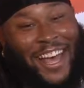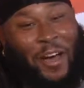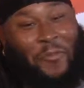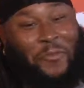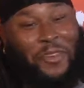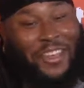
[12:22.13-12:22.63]

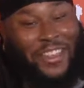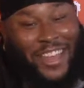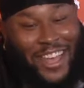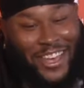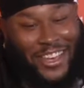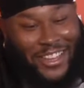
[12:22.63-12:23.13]
I mean,
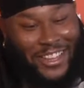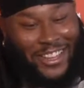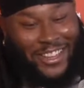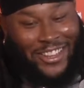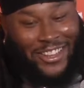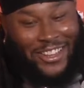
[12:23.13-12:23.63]
they
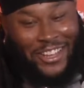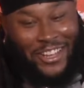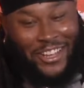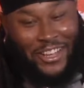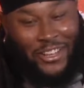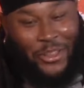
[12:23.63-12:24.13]

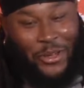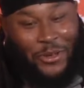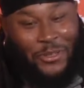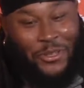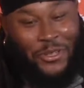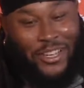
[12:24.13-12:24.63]

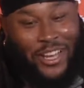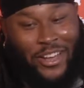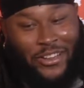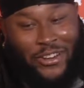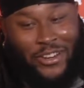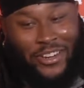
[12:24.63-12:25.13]
those two
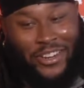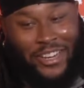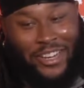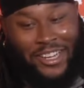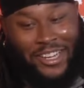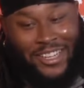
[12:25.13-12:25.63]
together,
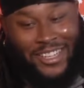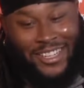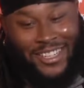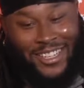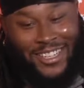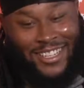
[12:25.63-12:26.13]
uh,
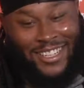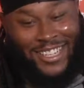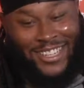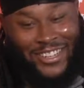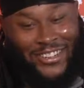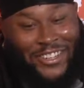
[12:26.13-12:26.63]

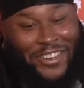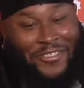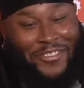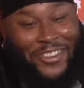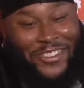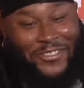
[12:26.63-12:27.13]
they're
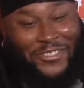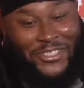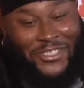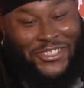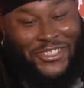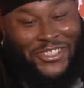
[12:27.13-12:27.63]
different
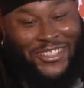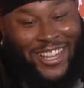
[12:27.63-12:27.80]
for sure.